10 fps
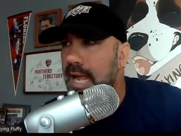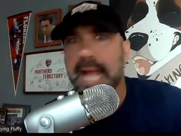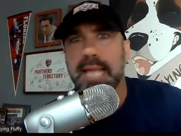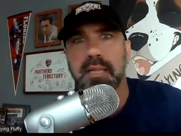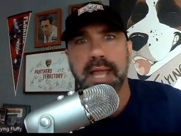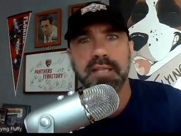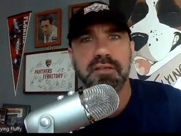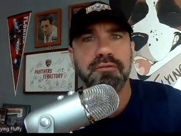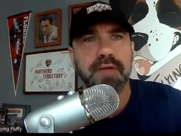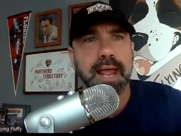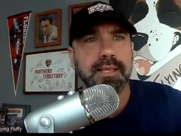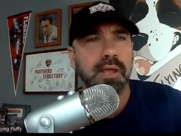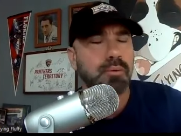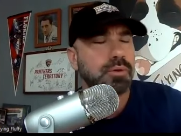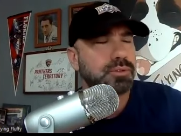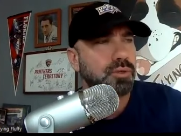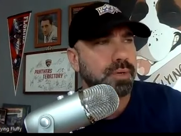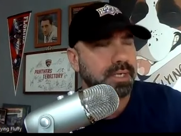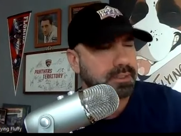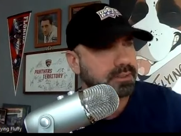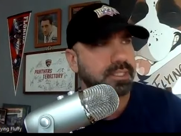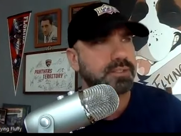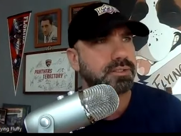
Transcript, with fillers: I like the fact that we're doing this.